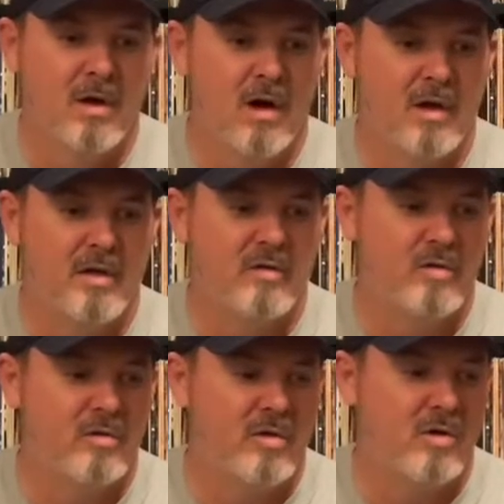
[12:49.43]

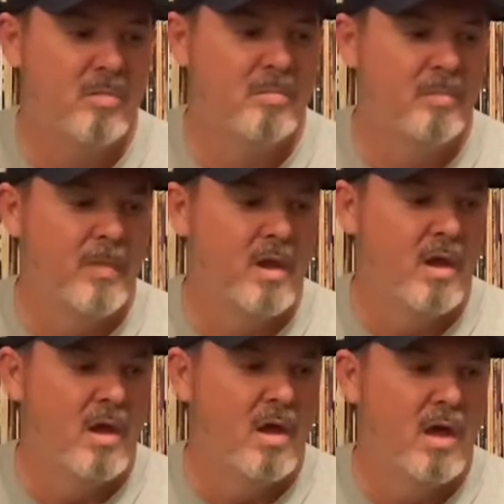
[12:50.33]
YouTube,
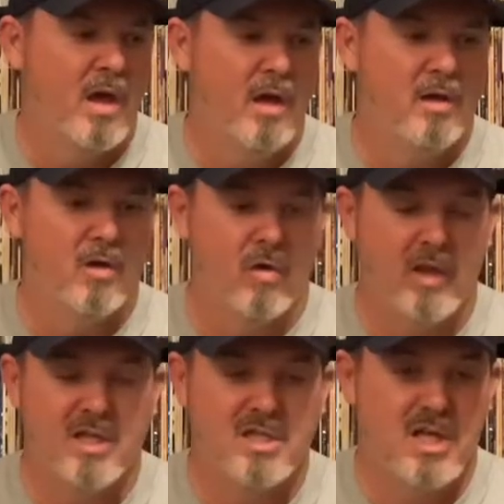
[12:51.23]
and you'll
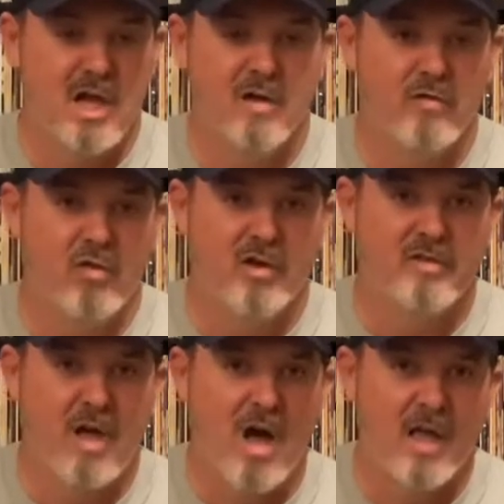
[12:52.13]
each get free
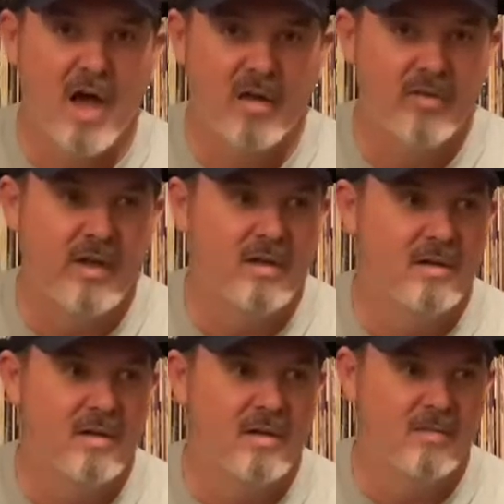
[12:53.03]
stock out of it.
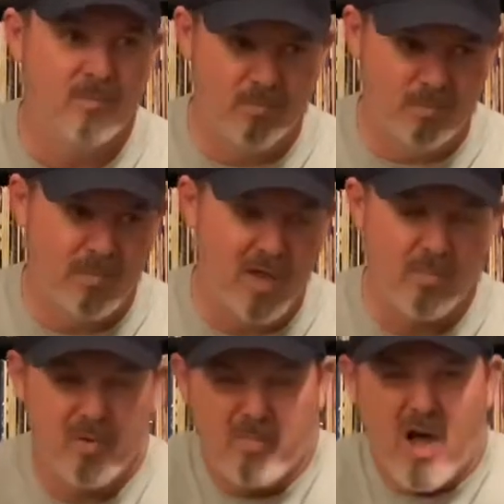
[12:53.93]

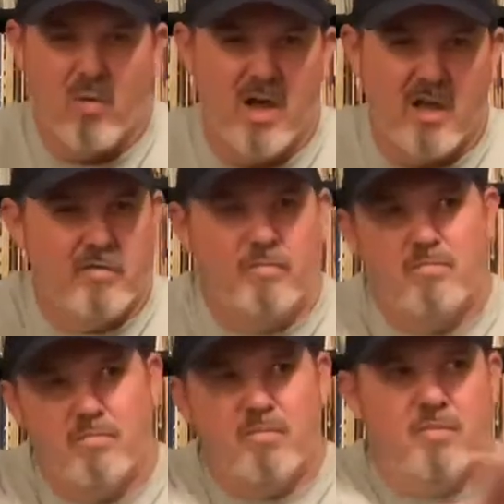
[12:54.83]
That'd be my way of
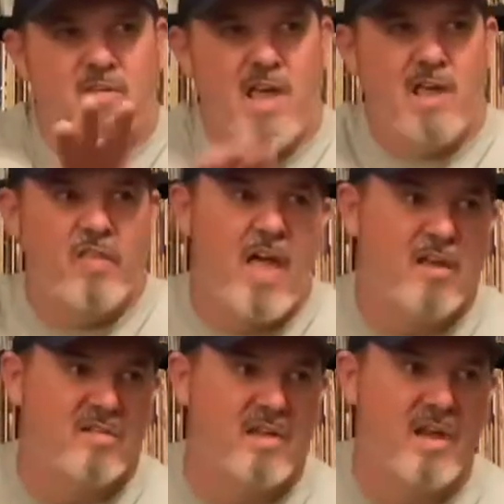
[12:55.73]
saying
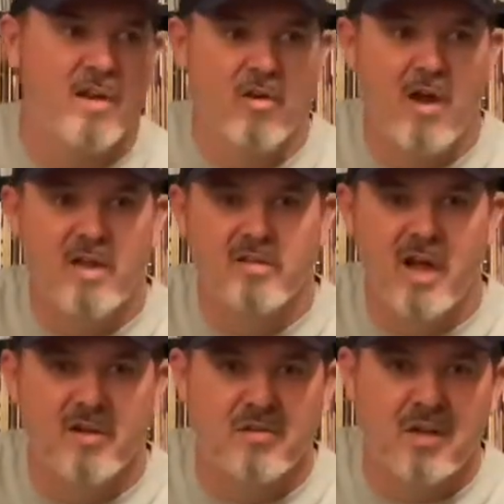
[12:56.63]
thanks to Keenan Grace,
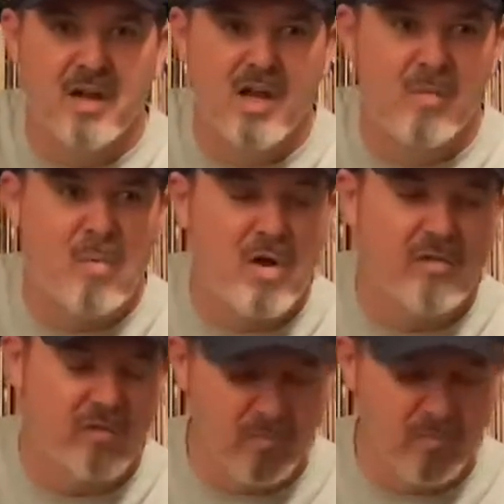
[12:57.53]
kind of sending him a bit of